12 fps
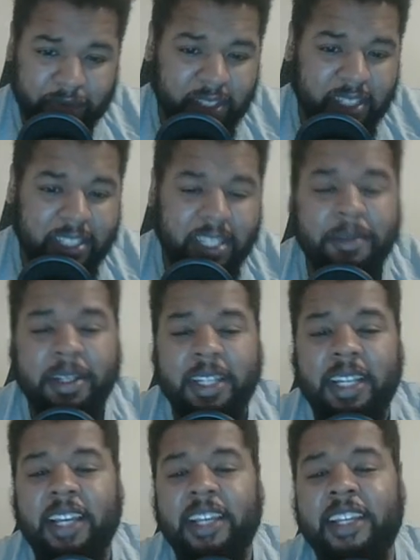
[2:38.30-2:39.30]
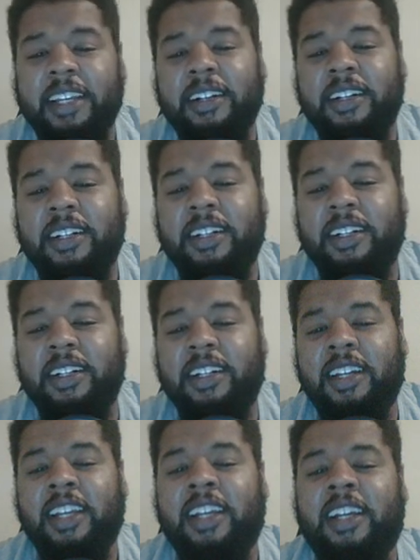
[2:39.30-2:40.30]
Coming down here to
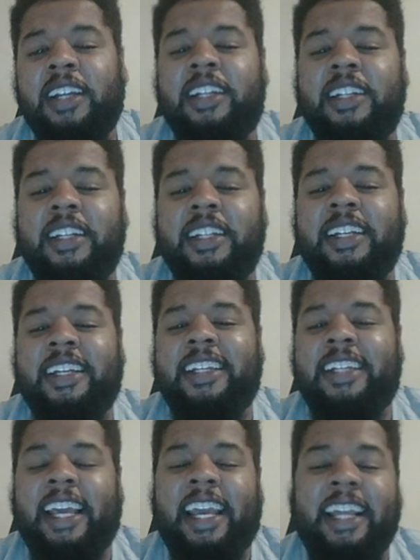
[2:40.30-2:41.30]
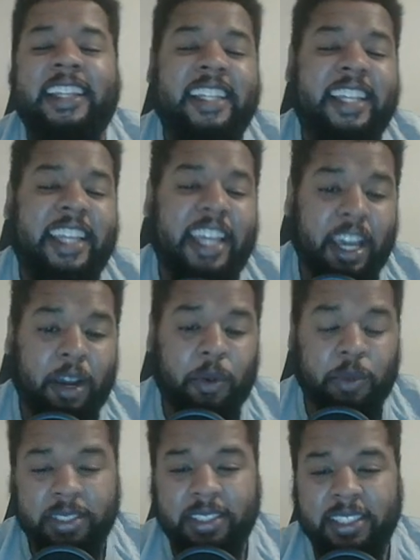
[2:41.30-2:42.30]
Anthony
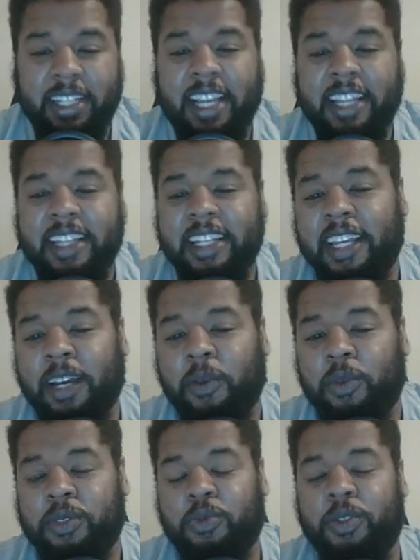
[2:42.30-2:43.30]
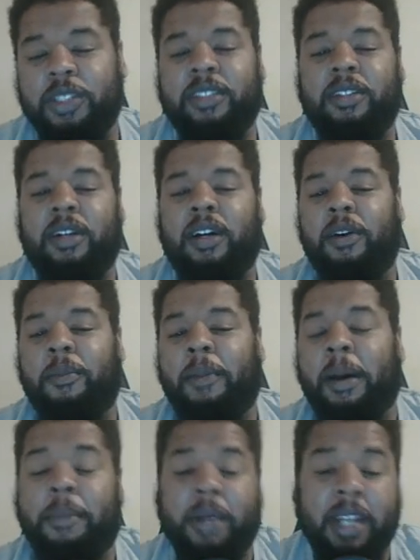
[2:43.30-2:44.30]
Edwards. Now, Anthony Edwards was
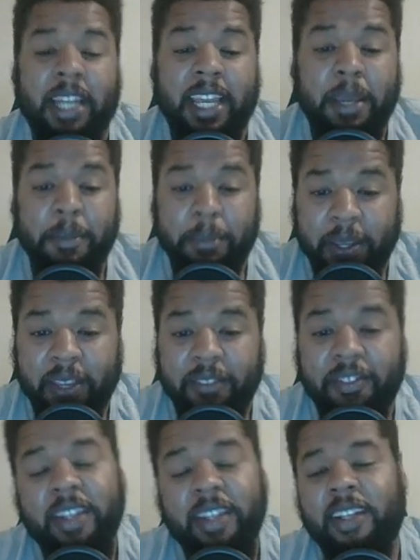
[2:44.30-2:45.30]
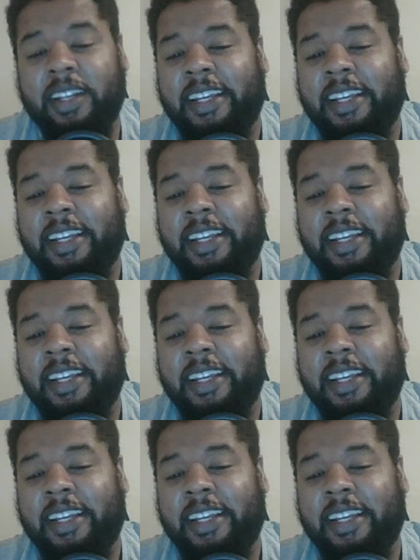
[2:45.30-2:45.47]
my planned pivot.